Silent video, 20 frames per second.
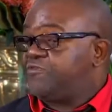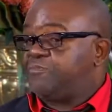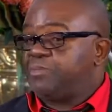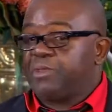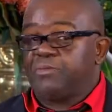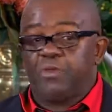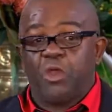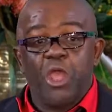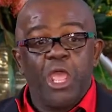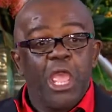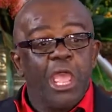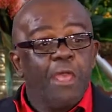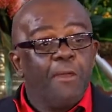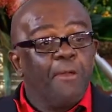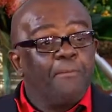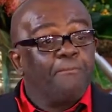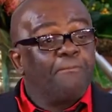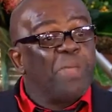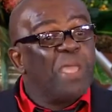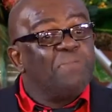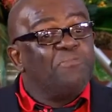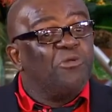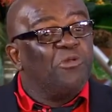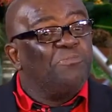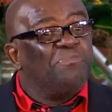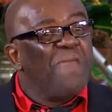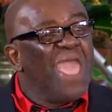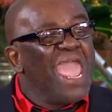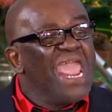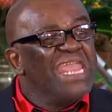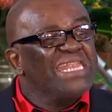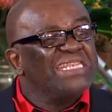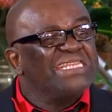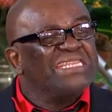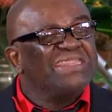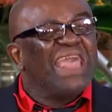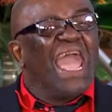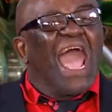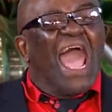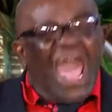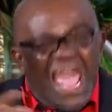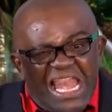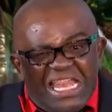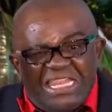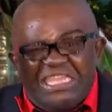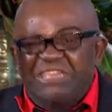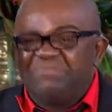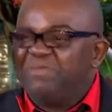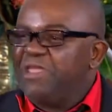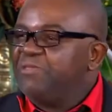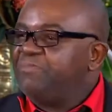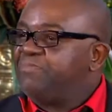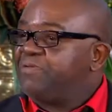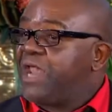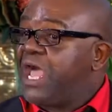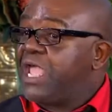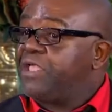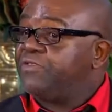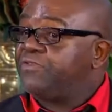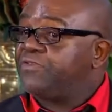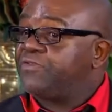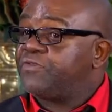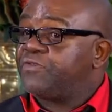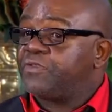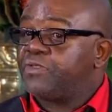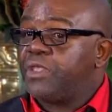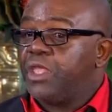freedom. People paid the ultimate price.